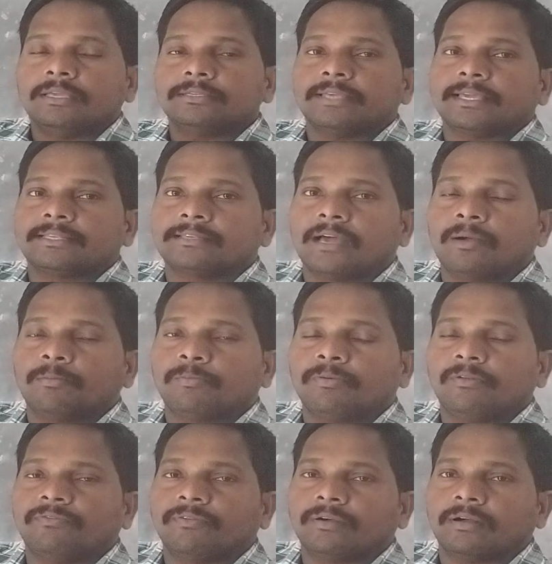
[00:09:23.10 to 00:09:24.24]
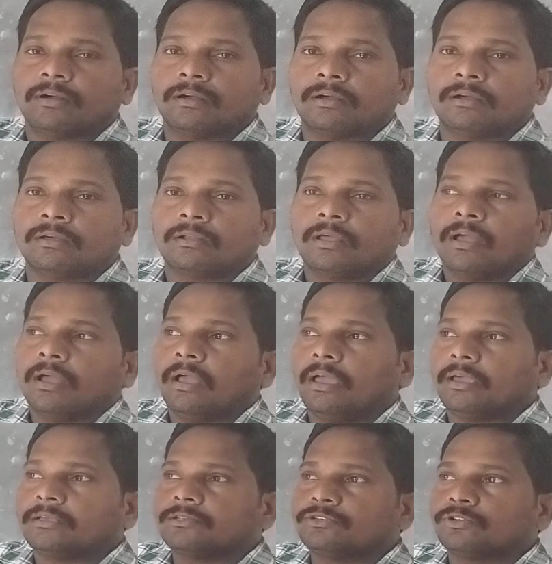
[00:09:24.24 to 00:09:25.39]
is example for
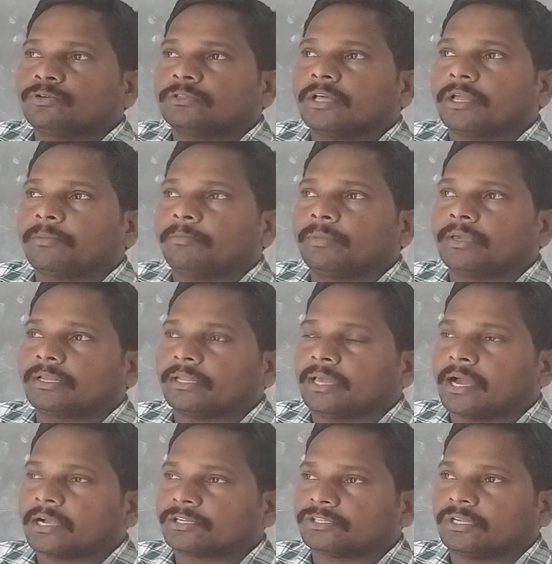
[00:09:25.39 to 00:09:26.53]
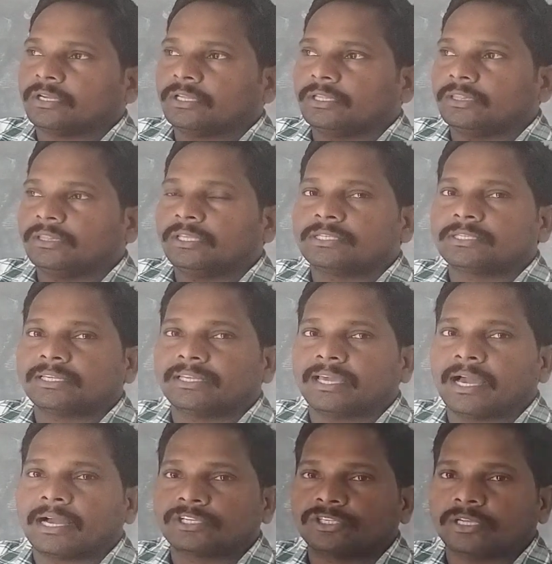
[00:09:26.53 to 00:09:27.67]
exothermic reaction. In this
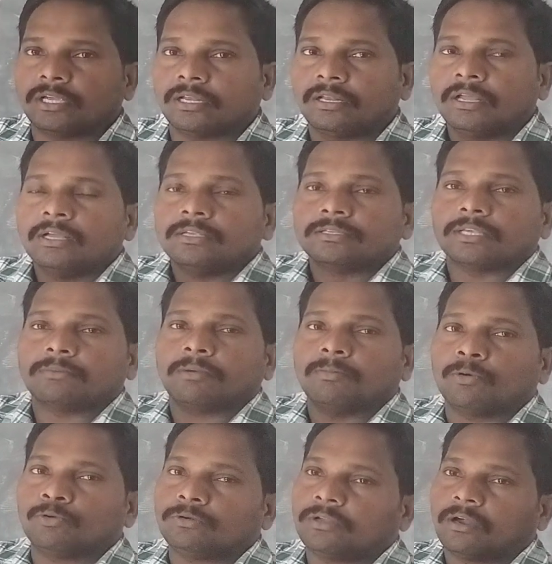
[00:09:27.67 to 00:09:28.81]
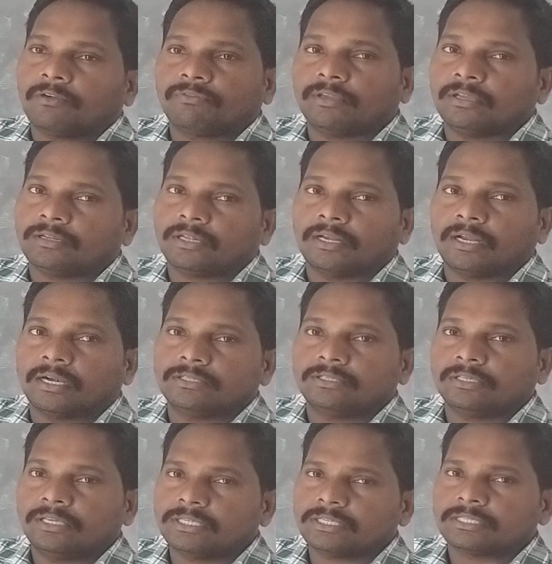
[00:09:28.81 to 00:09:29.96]
reaction, some amount of heat
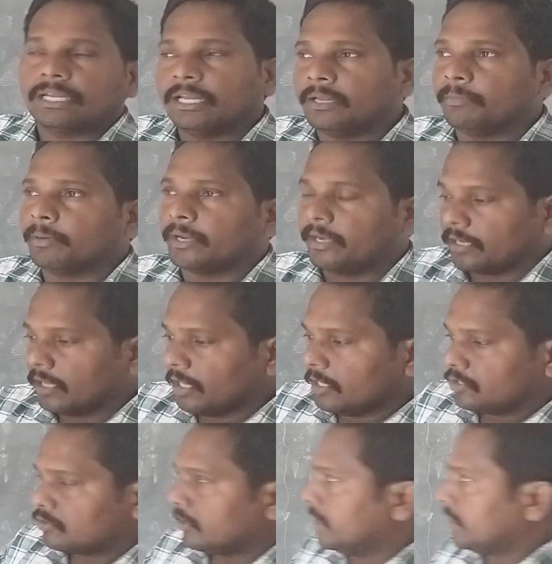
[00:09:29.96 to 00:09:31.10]
energy is liberated. So